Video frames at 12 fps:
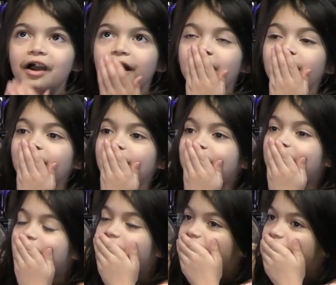back at
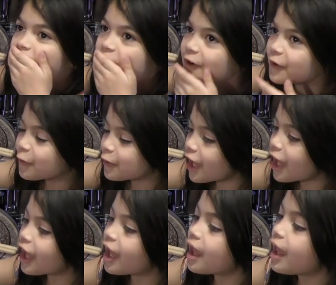one.
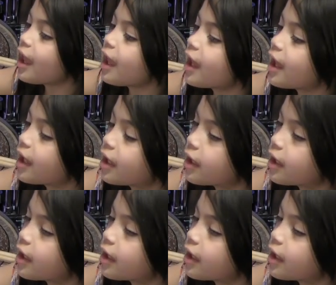We're only counting to